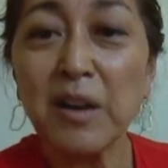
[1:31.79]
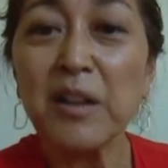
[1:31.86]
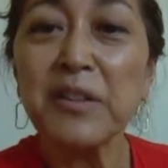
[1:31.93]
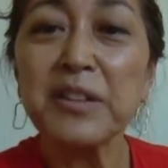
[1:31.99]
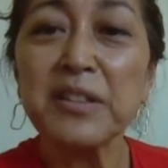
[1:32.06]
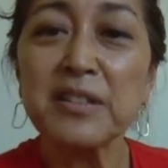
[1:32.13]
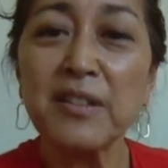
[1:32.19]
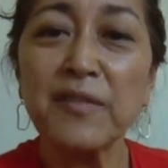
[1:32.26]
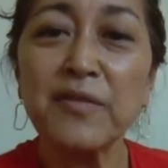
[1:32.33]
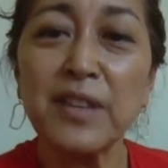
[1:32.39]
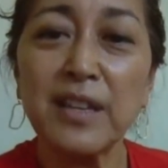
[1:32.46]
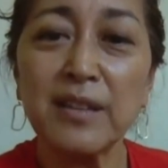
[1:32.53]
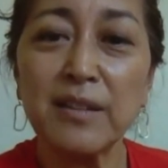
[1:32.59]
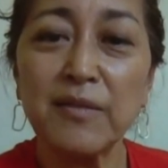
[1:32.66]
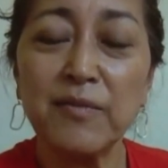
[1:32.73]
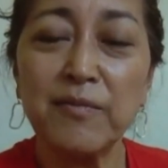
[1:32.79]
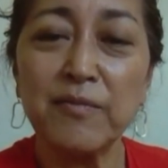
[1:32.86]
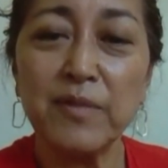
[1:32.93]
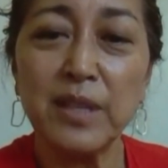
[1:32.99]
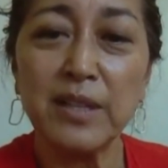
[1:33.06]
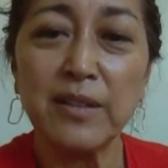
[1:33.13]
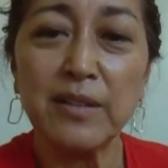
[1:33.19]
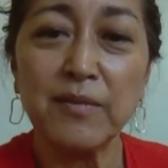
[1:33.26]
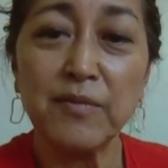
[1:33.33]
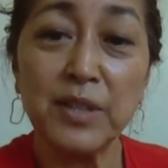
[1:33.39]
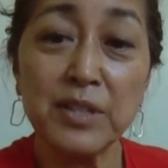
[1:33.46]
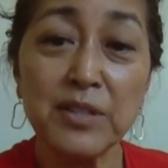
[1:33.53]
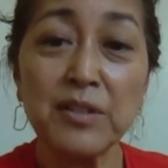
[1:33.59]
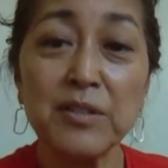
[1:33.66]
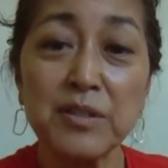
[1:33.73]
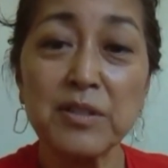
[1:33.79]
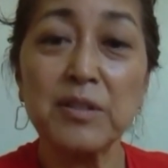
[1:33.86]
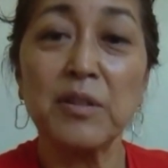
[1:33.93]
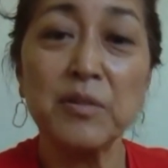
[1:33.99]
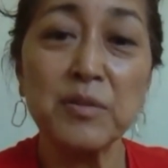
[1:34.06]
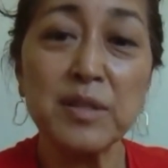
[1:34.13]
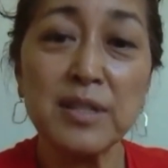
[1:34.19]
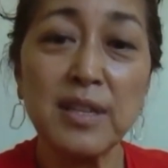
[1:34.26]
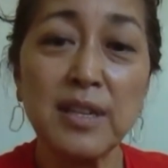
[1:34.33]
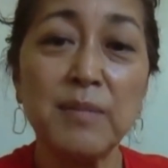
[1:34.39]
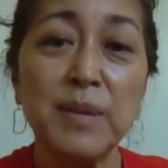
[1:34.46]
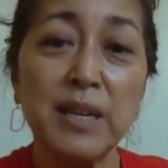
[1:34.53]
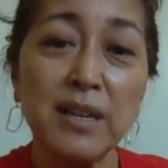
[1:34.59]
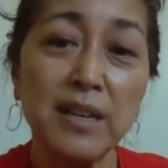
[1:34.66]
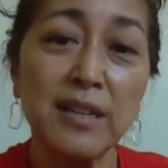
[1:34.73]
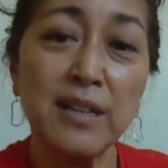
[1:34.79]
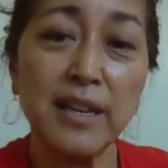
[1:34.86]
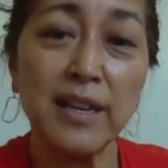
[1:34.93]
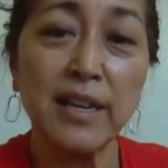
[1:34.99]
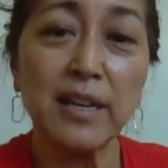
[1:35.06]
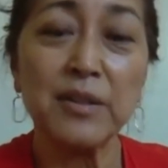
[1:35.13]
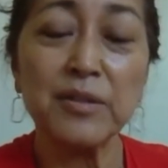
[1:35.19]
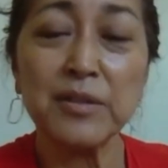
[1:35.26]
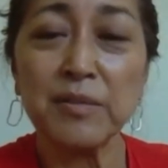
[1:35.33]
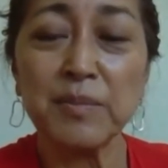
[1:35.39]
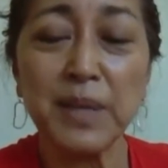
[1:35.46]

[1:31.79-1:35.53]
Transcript: all the stuff that the visitors don't see behind the house,